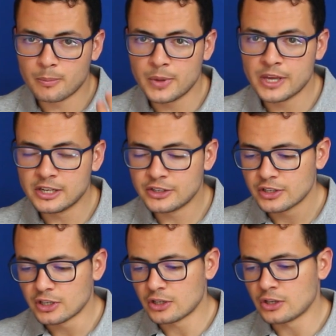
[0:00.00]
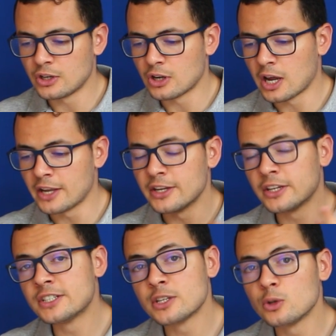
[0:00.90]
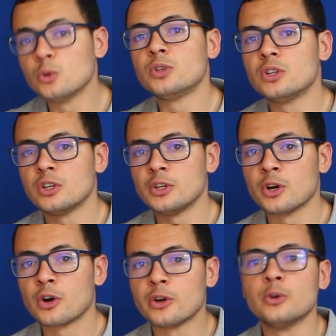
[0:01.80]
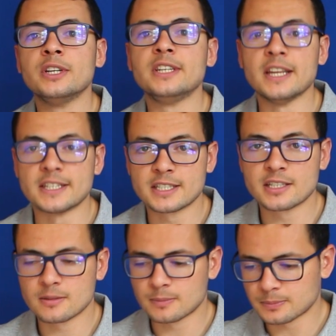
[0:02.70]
build and execute your unit tests